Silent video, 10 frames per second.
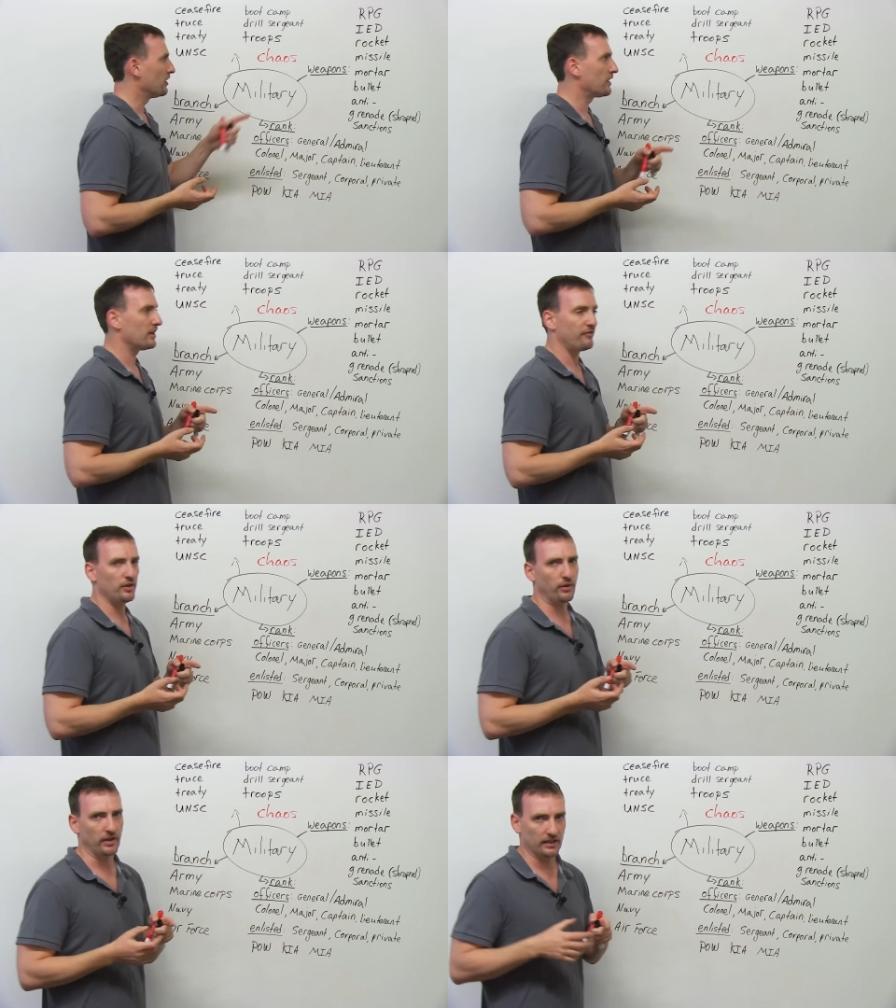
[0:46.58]
going to look at
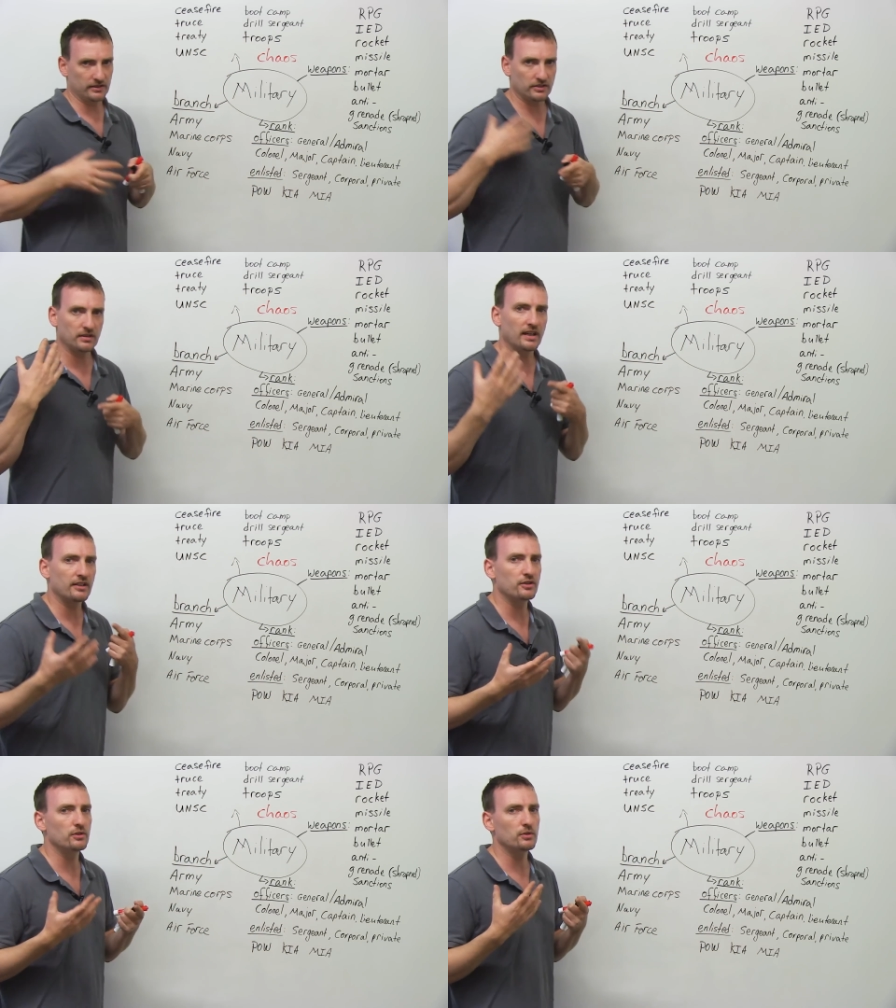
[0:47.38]
a few things just to
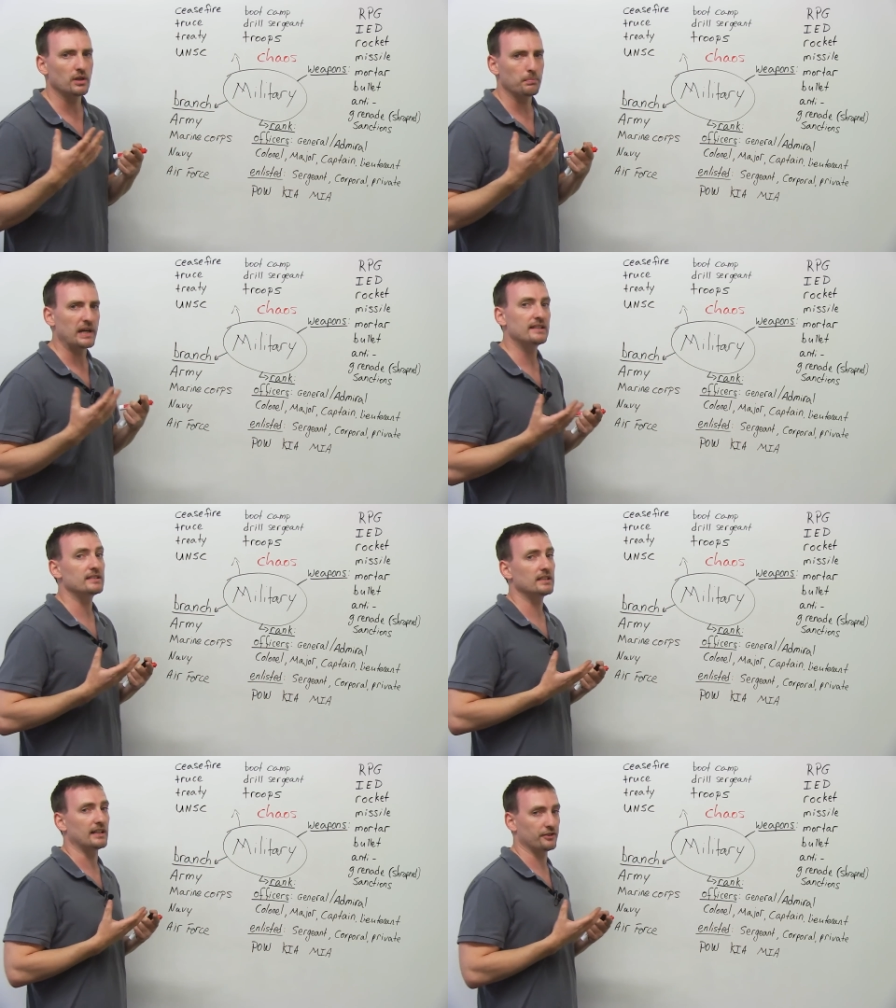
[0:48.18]
get you a
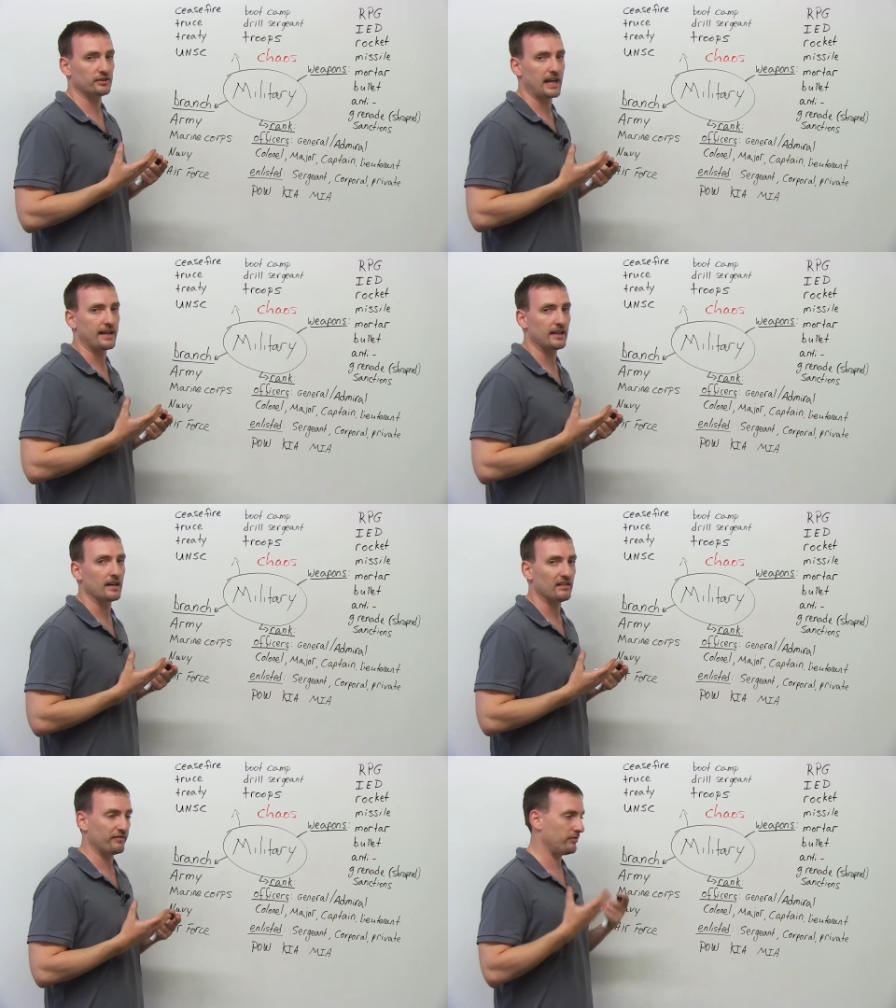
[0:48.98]
basic
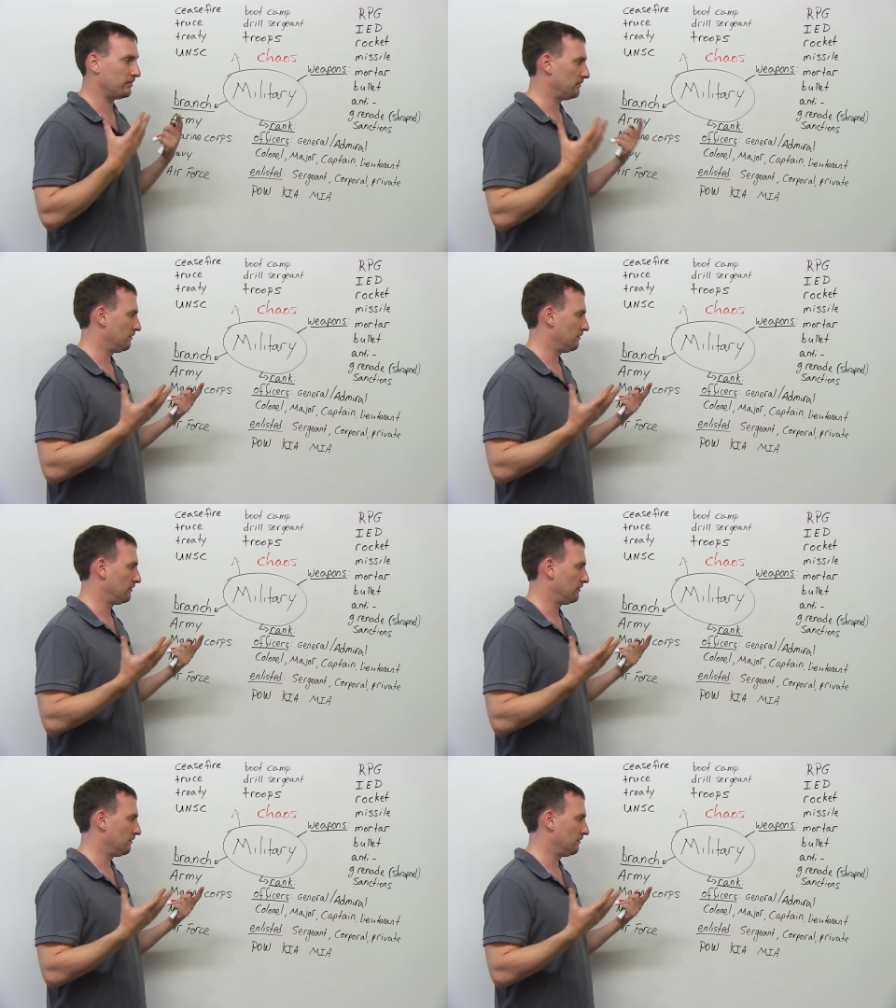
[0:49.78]
understanding of